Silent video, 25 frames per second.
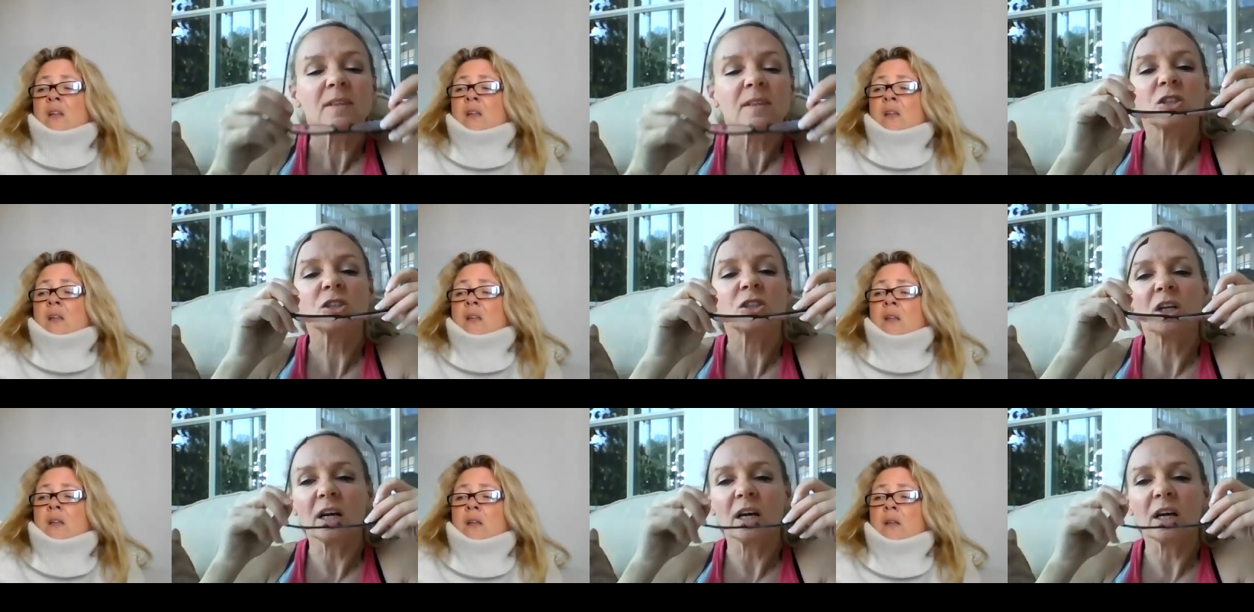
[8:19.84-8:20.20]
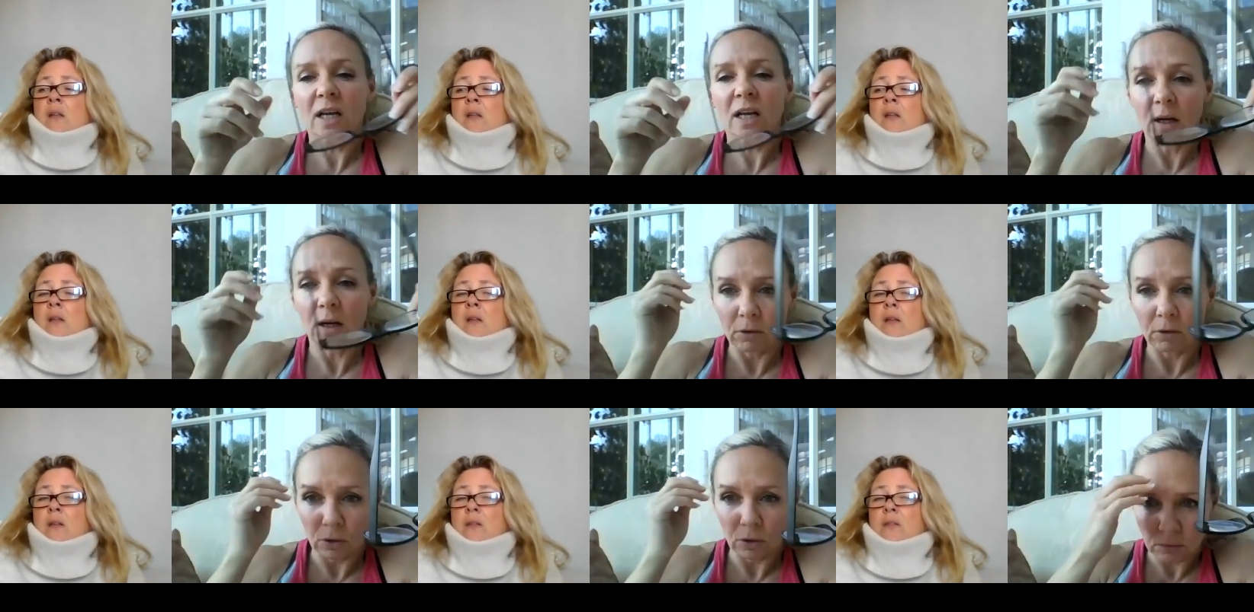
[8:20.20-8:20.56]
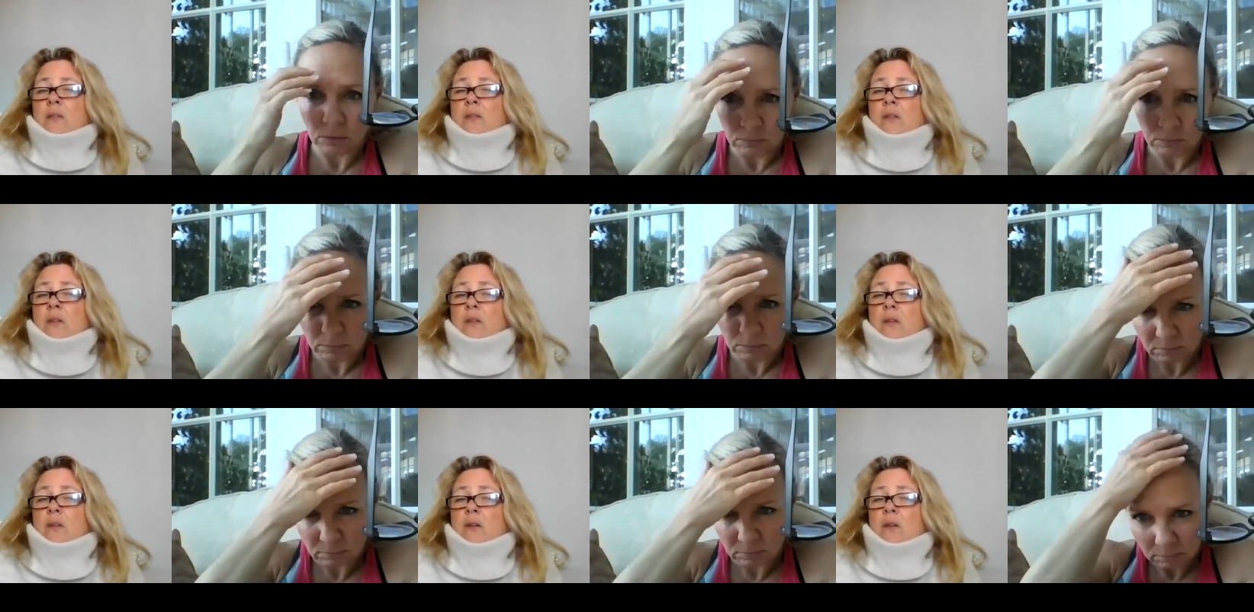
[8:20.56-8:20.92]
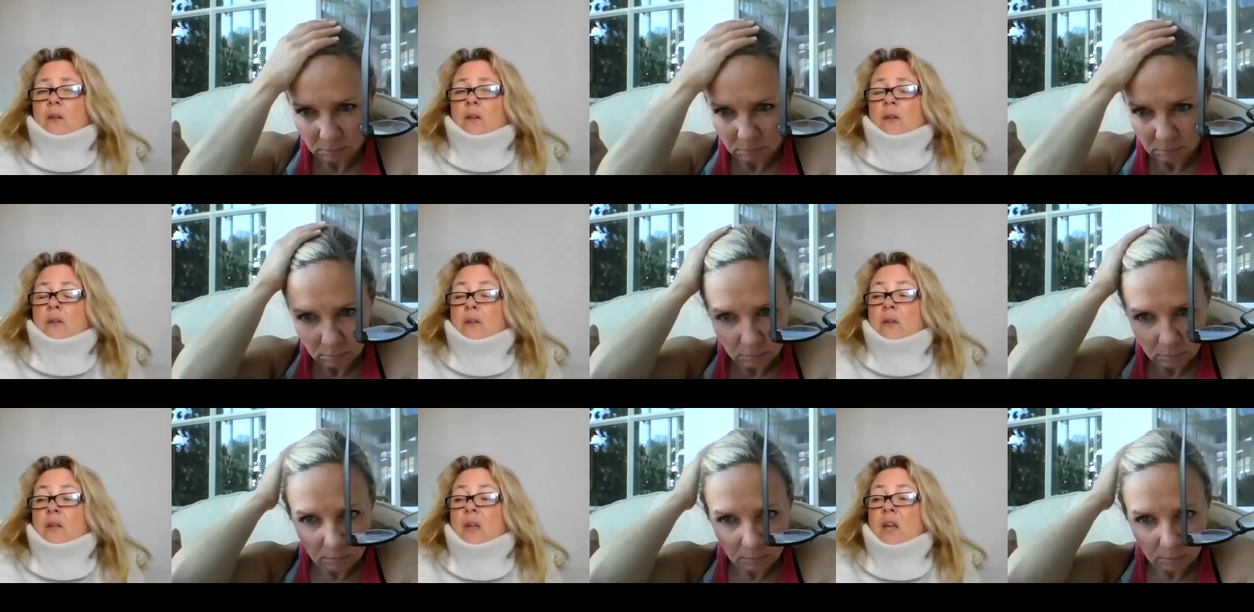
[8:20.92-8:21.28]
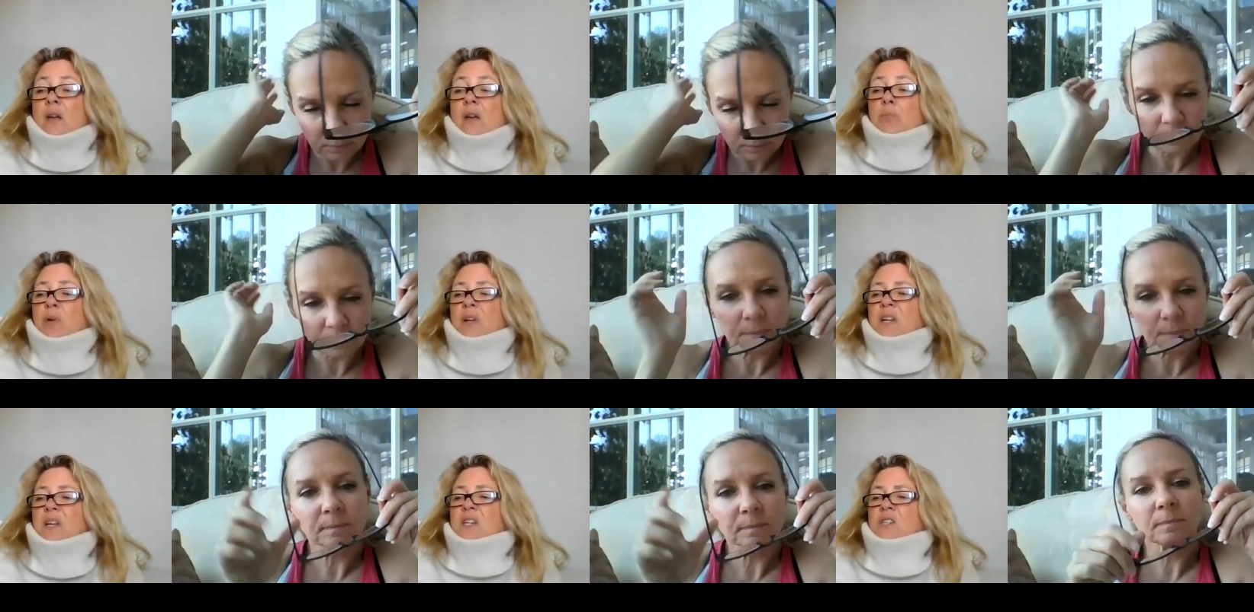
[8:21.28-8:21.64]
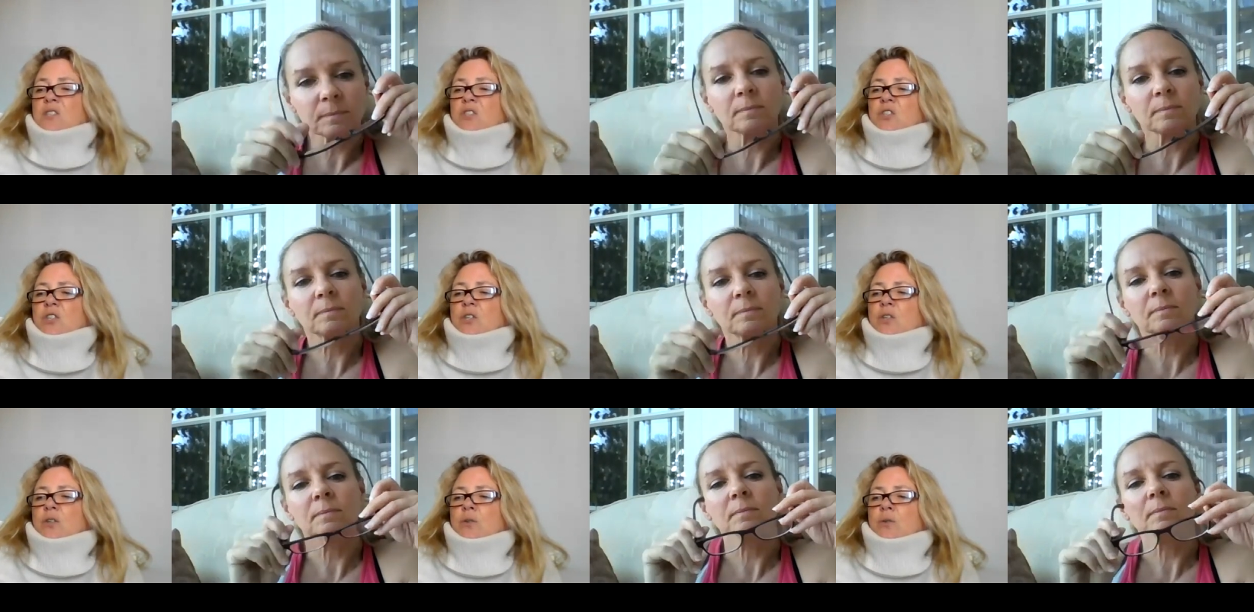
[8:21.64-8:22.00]
Speaker 1: Shall I carry on? Yeah, please
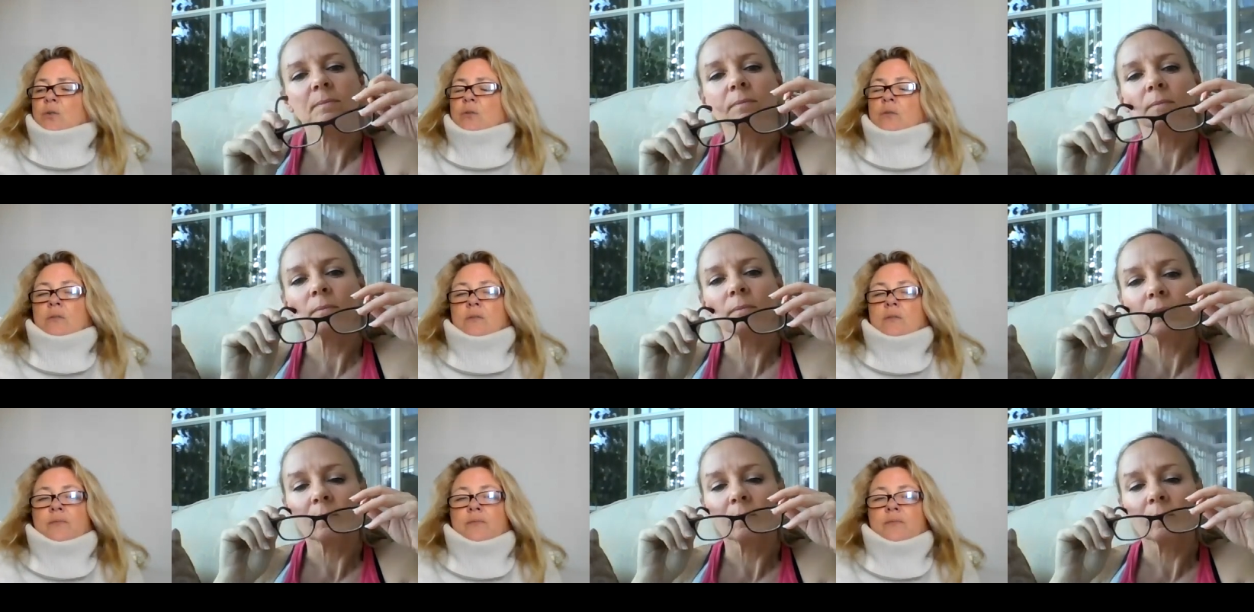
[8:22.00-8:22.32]
do.